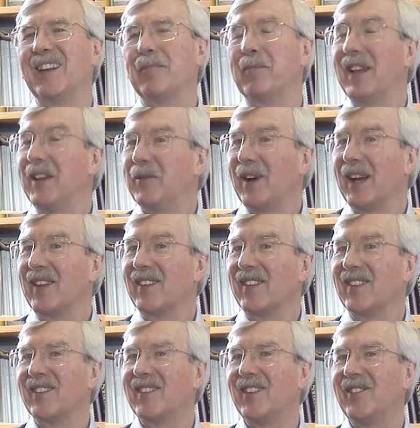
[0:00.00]
in many ways
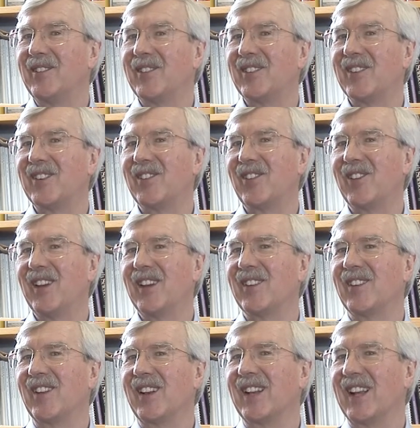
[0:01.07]
there's no such thing
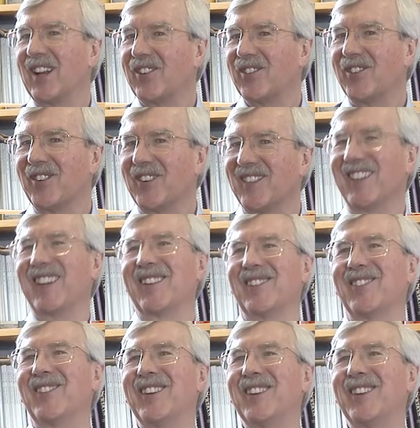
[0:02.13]
as a natural disaster,